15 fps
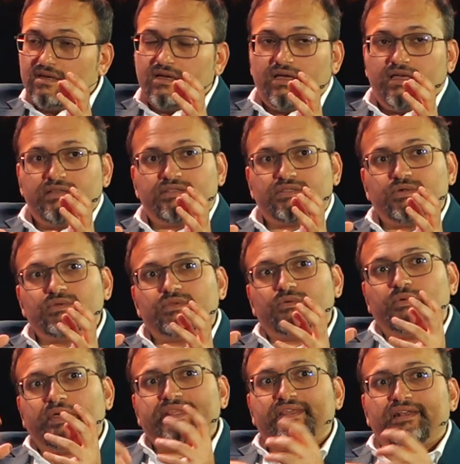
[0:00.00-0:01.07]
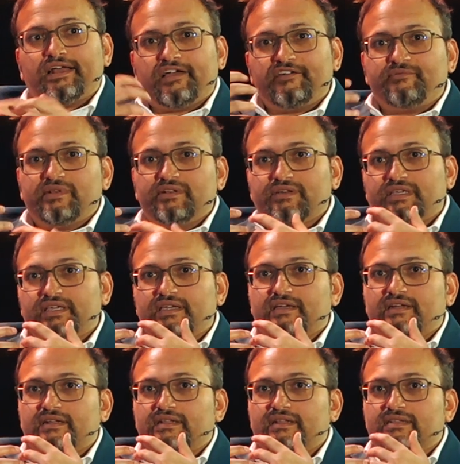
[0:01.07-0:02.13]
And so the way that I've been looking at
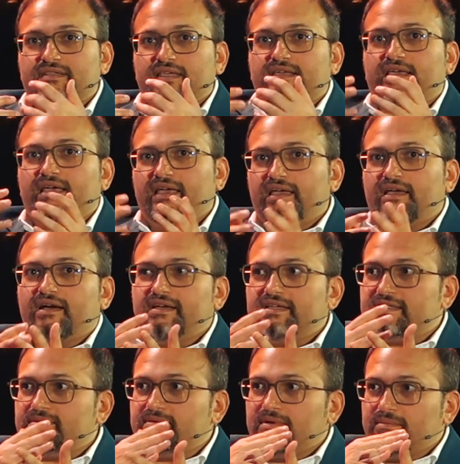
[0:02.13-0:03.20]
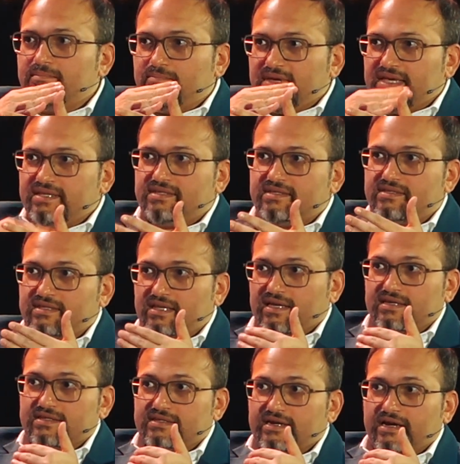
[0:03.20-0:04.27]
it is AI's base
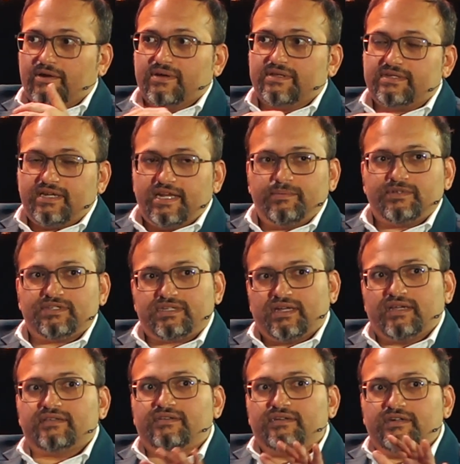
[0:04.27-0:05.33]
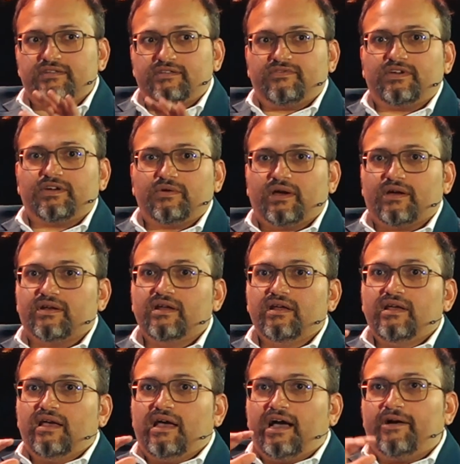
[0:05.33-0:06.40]
stakes now. It's table stakes. You need to figure out
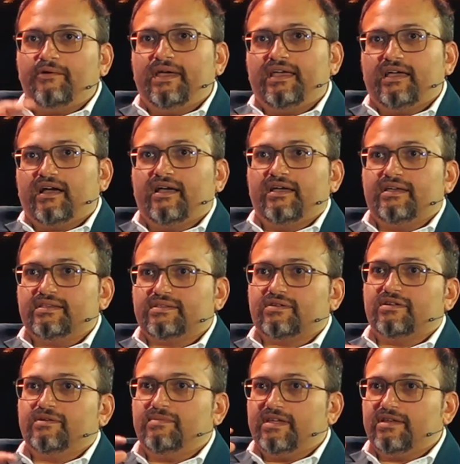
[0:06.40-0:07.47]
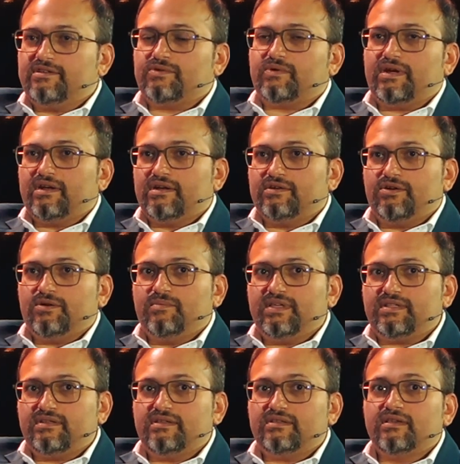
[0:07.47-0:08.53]
how AI is going to be integrated into your
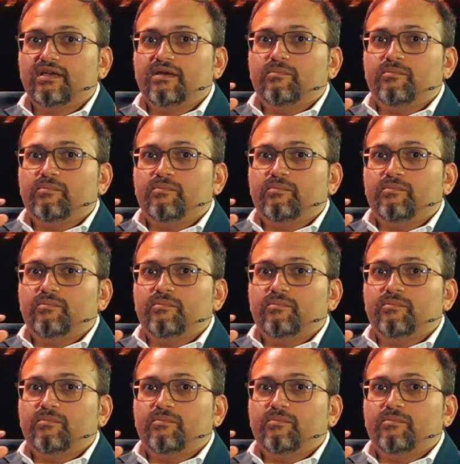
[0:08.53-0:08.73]
business.